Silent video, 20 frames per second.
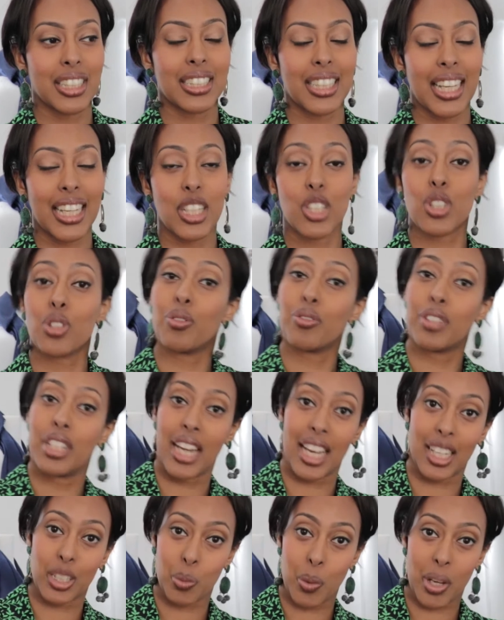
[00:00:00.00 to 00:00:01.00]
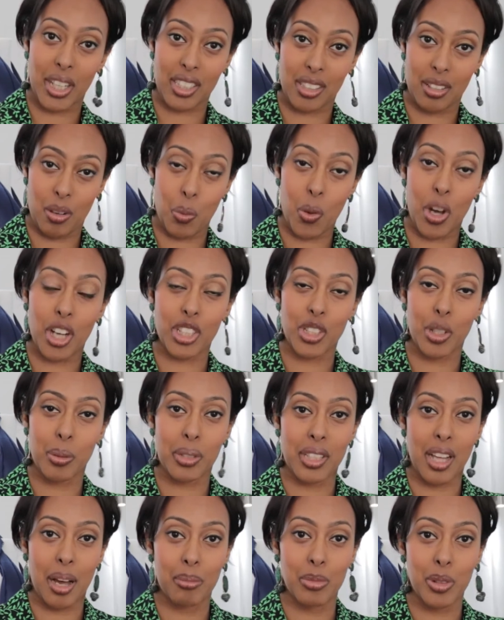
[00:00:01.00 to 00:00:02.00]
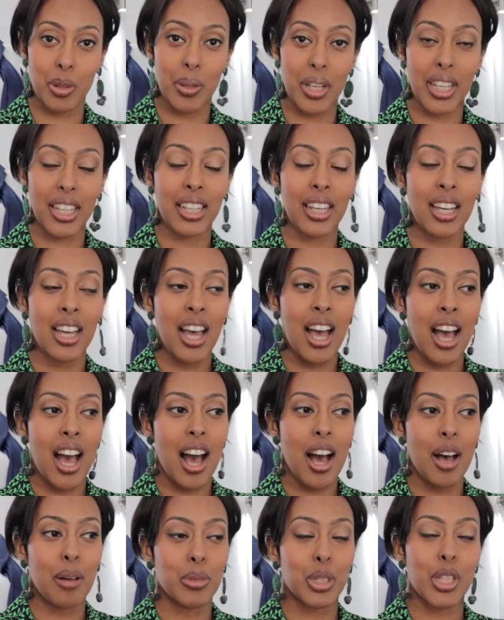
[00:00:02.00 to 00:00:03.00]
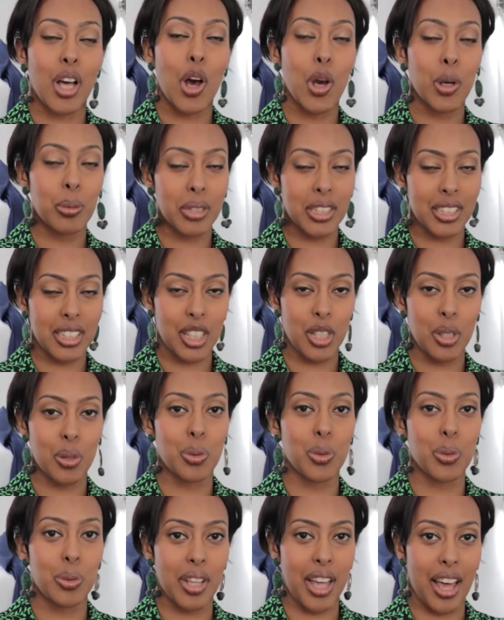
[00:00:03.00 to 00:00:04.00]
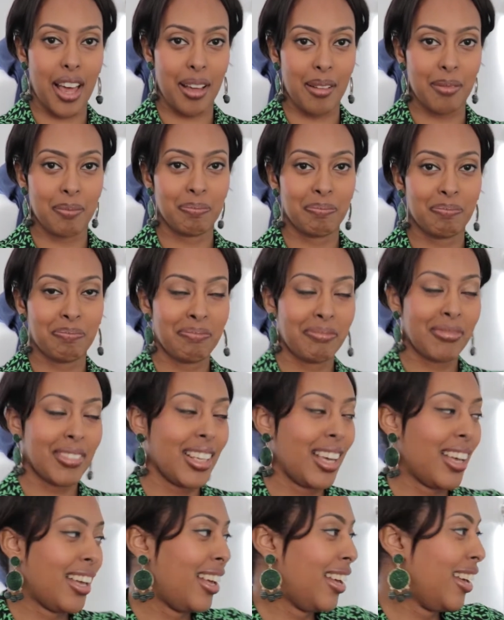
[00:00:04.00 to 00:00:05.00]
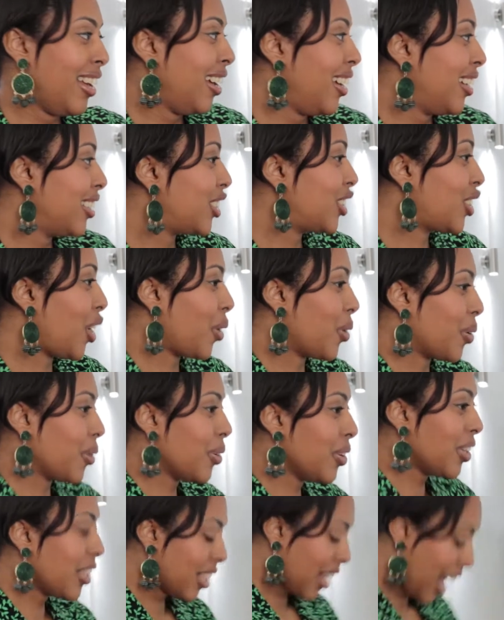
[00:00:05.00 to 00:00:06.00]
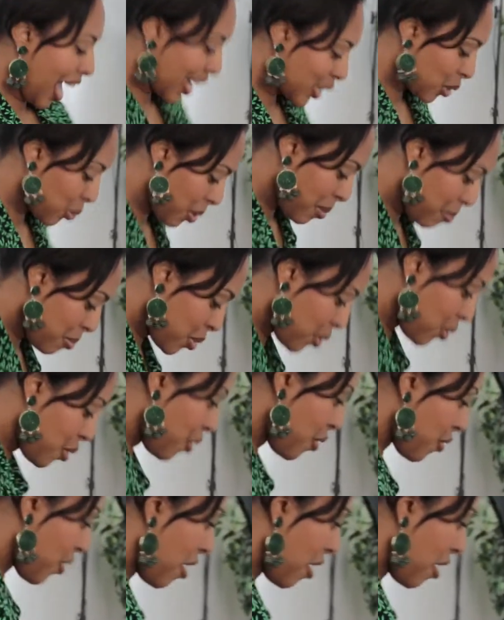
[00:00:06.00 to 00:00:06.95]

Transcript: the dates of the next workshops that I'm doing. So I hope to see you all there. So as we move